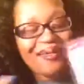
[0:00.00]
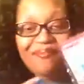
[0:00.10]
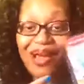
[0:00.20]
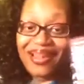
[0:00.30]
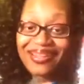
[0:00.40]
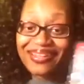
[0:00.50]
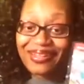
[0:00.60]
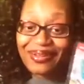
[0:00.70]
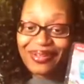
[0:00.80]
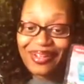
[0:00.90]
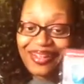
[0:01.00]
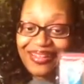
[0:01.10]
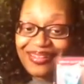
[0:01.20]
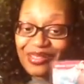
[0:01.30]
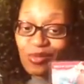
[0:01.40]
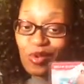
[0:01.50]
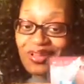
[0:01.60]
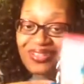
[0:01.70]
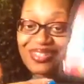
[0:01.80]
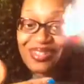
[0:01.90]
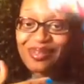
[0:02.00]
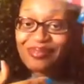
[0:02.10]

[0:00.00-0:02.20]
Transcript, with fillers: Body glitter, and it's what?